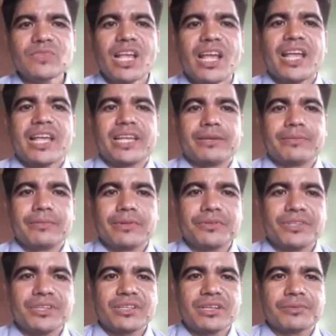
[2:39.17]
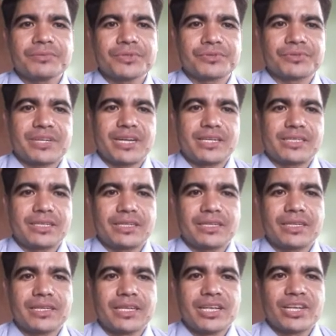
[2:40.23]
Evolution of society.
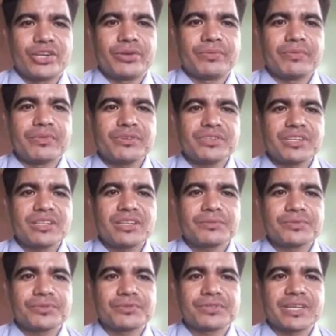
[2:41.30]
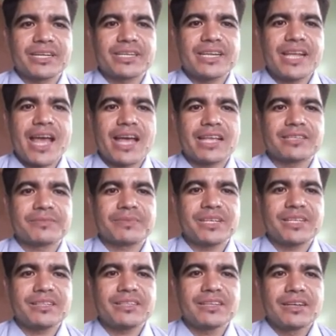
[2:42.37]
Evolution of society has
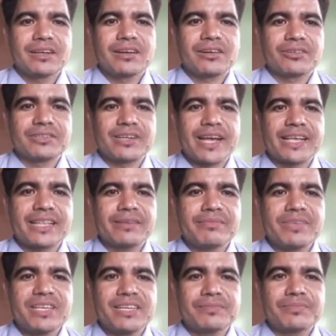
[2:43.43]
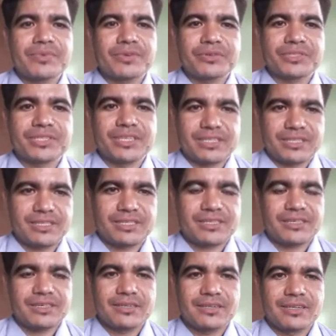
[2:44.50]
been a dynamic process
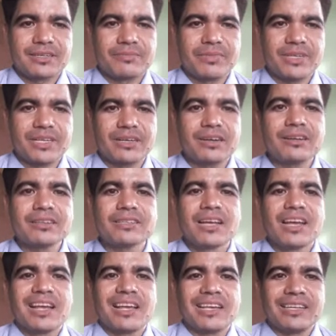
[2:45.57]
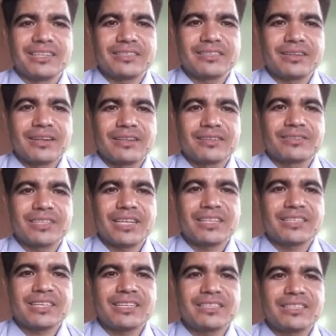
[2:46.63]
because it
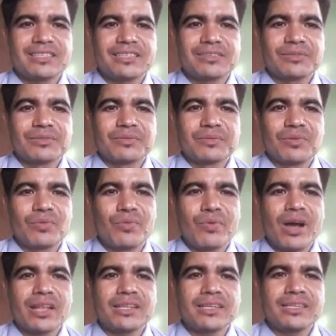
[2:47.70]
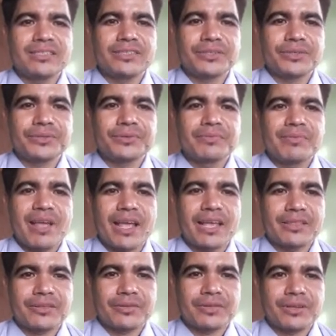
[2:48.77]
changes one into
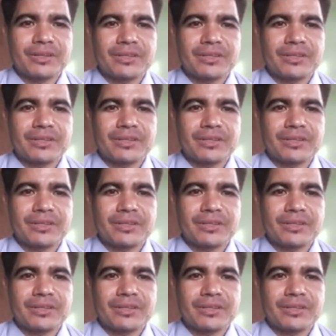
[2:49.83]
another.